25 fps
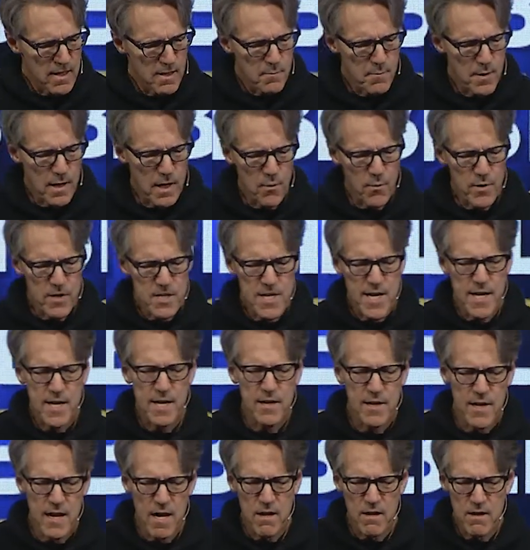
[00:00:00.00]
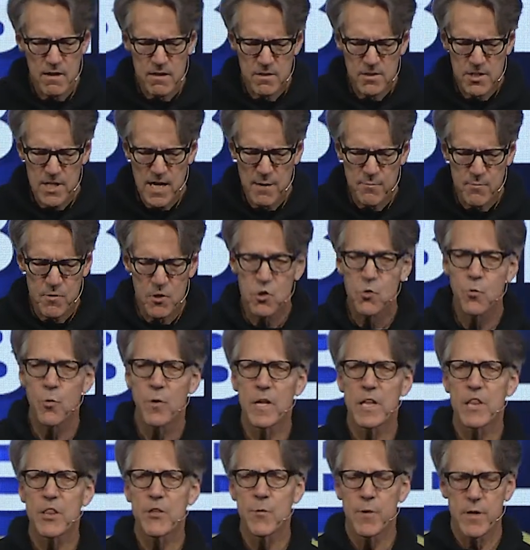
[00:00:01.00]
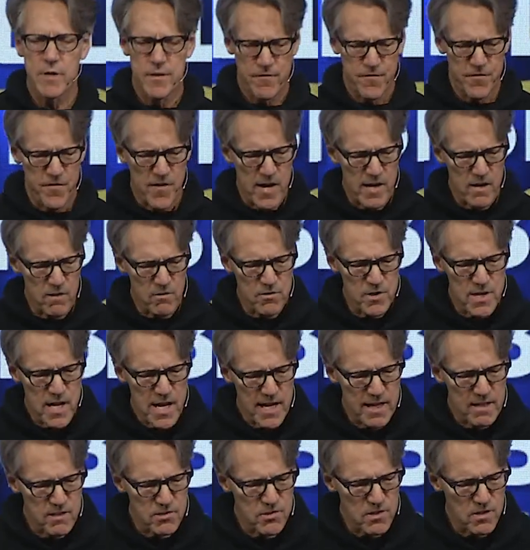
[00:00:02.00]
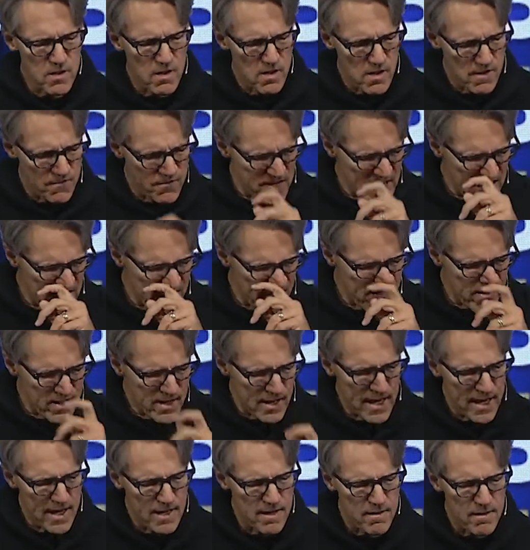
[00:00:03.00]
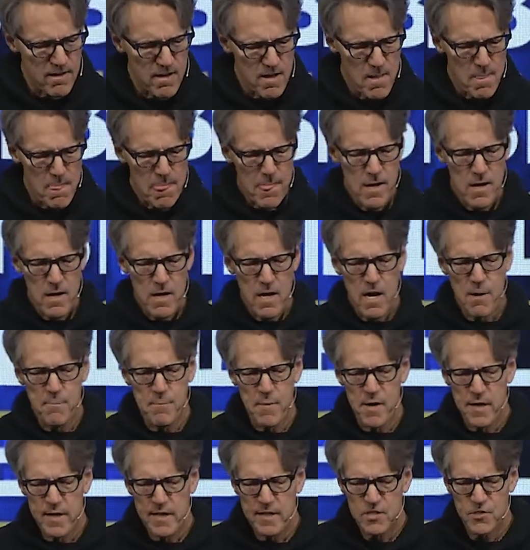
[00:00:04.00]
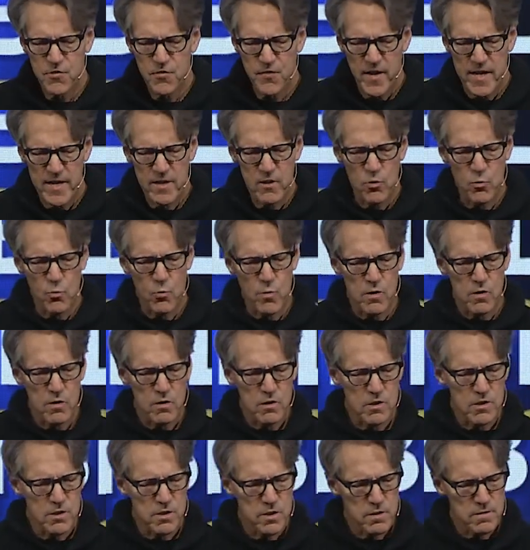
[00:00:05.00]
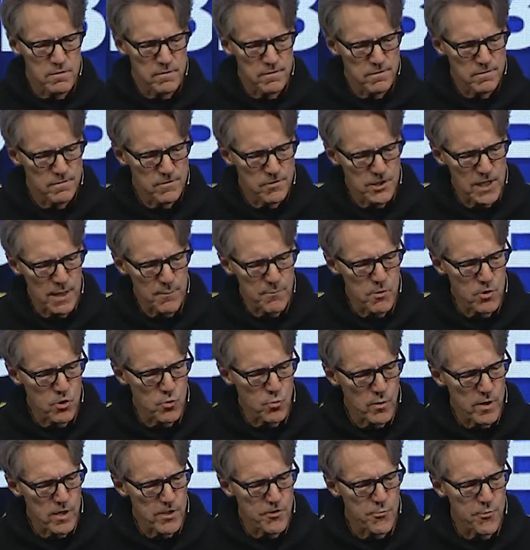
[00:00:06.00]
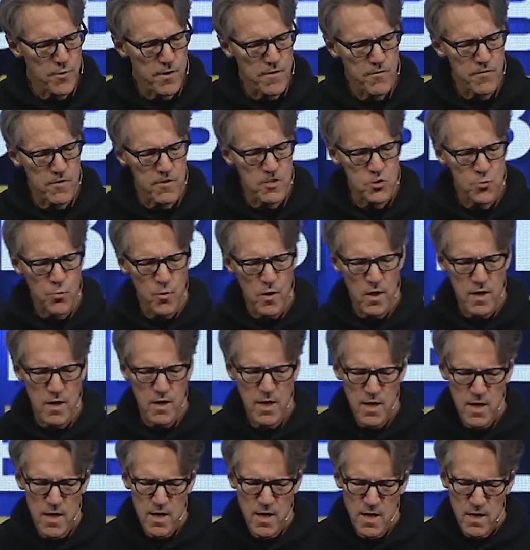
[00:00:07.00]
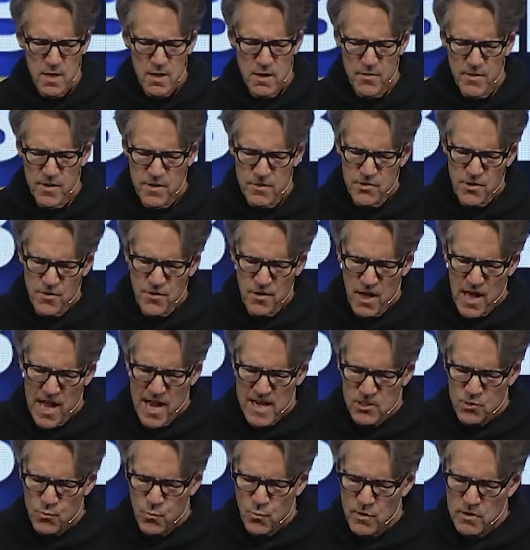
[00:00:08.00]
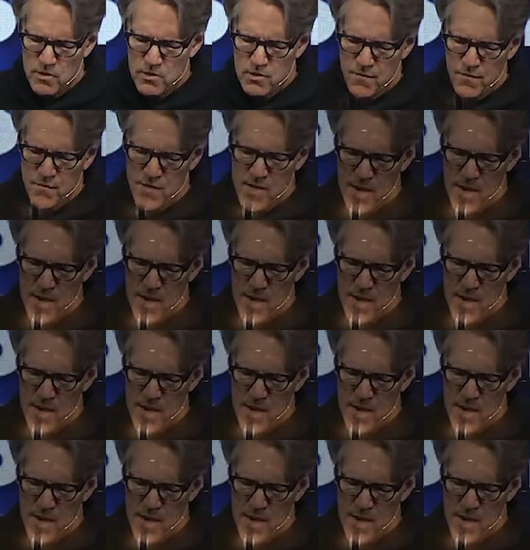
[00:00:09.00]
But I want to take you now to chapter twenty-three, the final days of David, and among his final words. Chapter twenty-three, verse one. Now these are the last words of